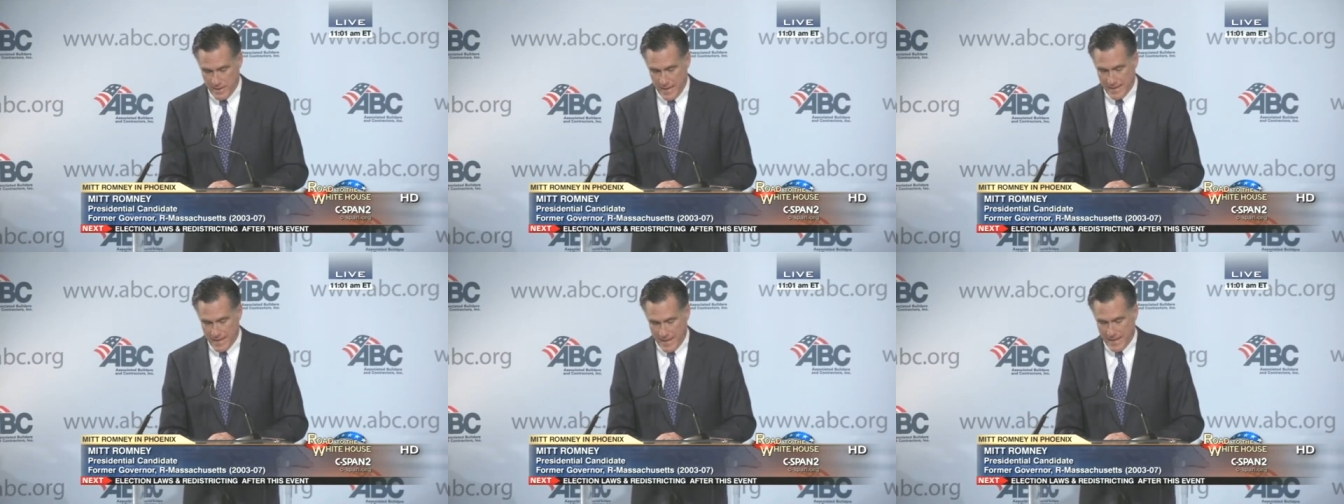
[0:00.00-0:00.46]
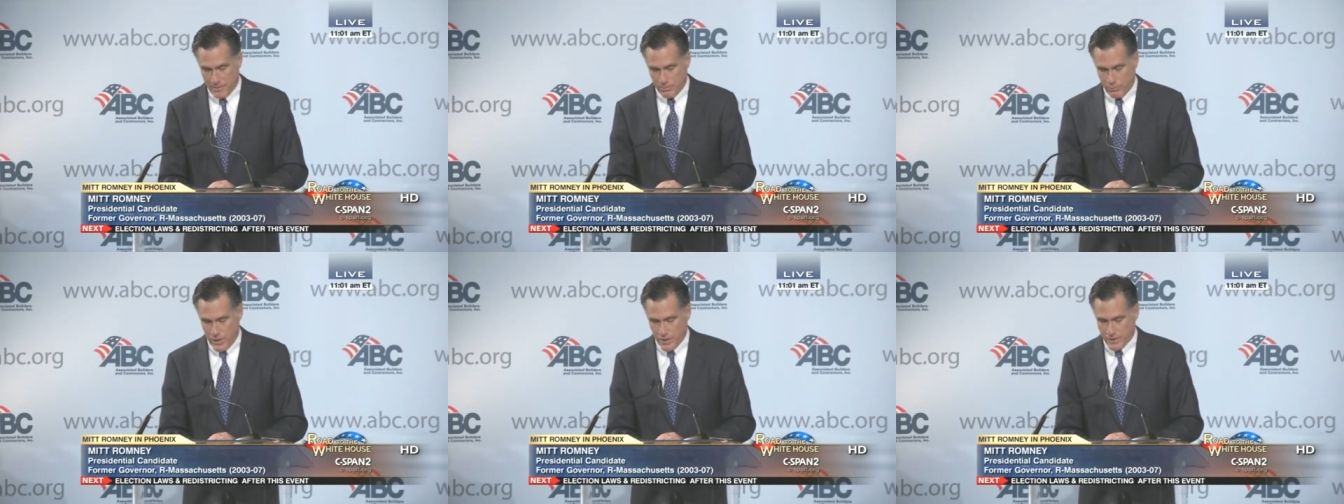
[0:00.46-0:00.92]
and
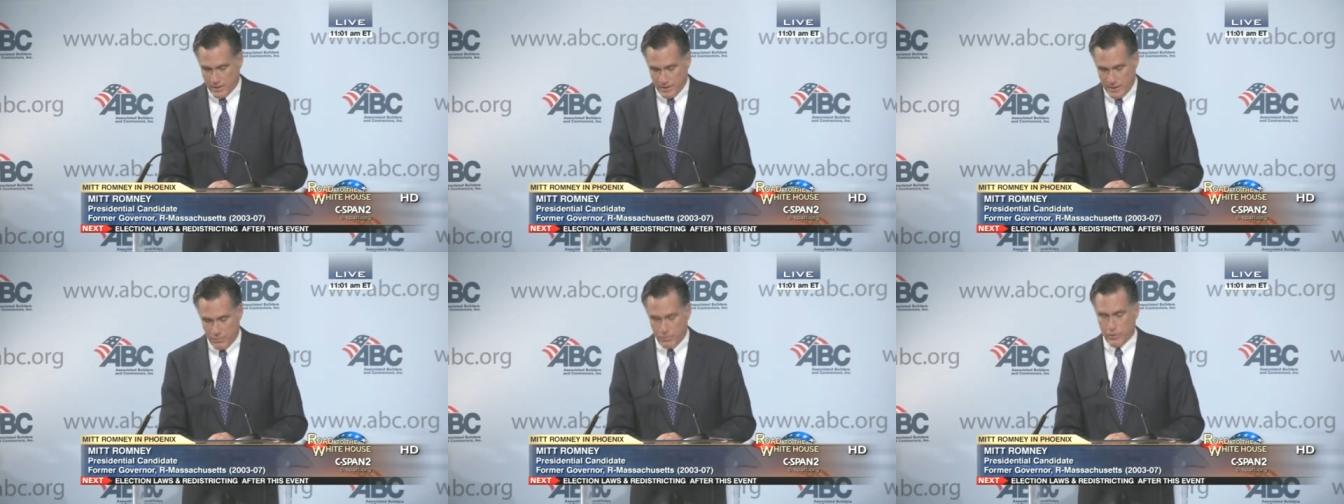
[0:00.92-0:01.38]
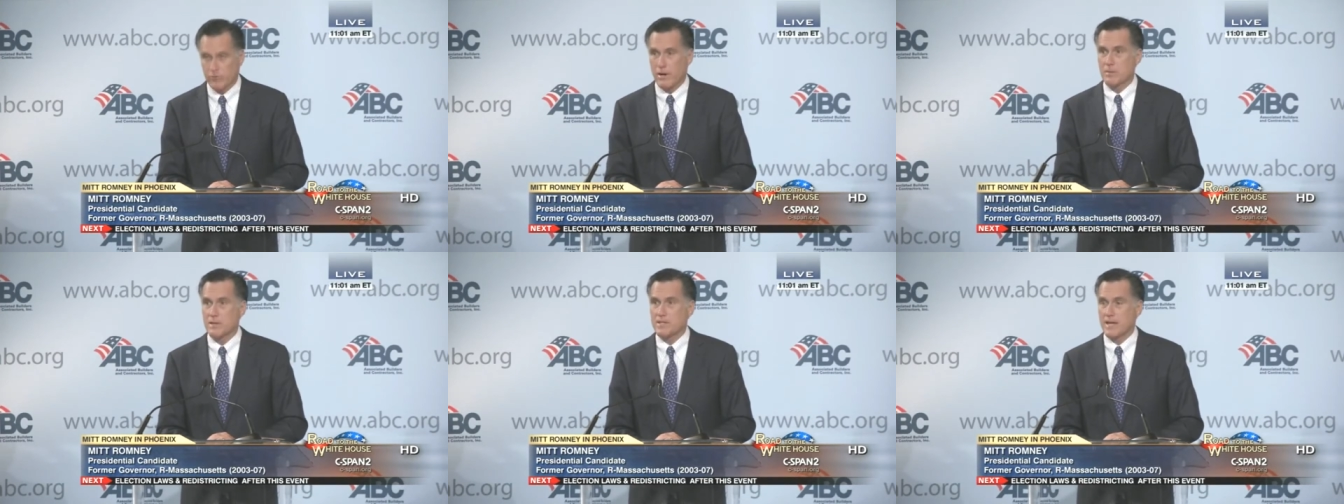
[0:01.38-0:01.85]
end project labor
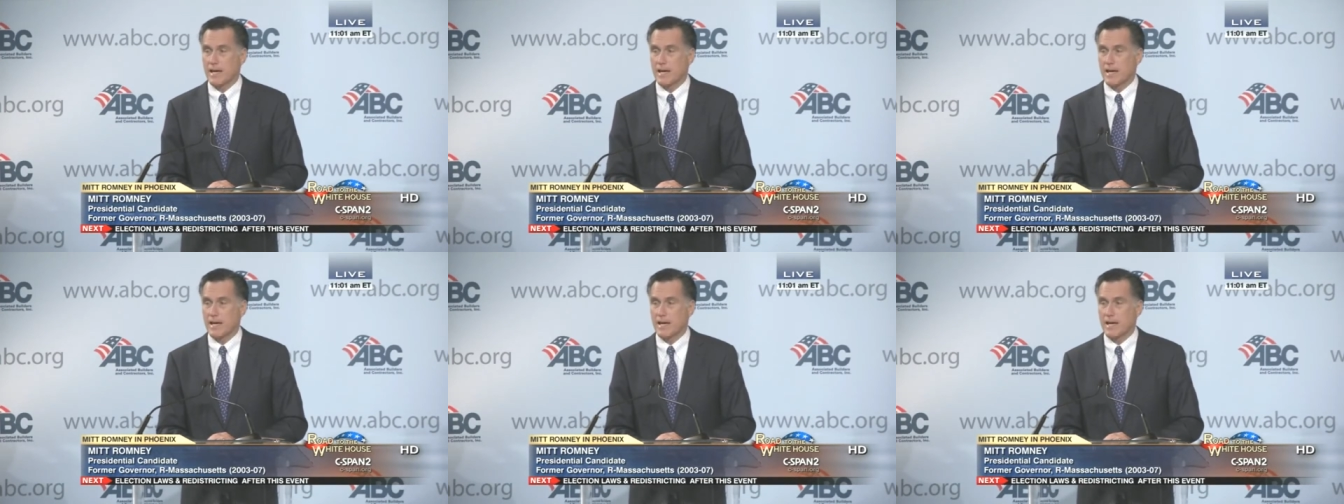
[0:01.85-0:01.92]
agreements,